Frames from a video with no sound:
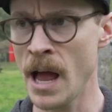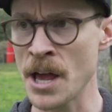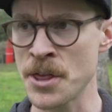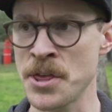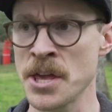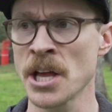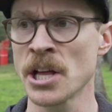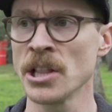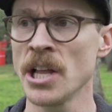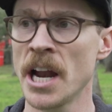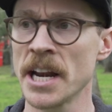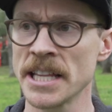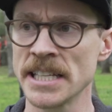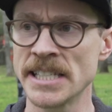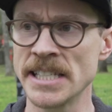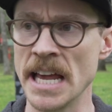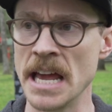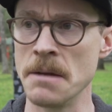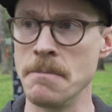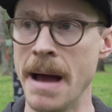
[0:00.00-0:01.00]
I think a lot of the
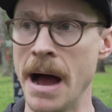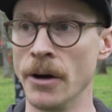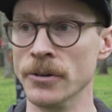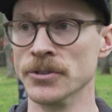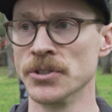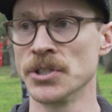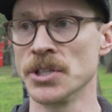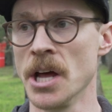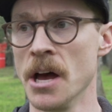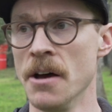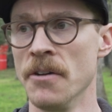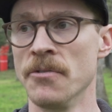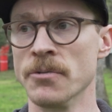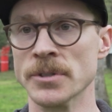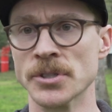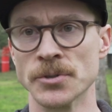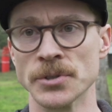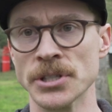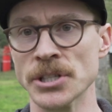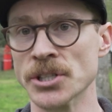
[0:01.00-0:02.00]
Sand Mountain stuff
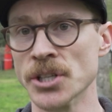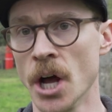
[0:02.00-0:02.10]
was really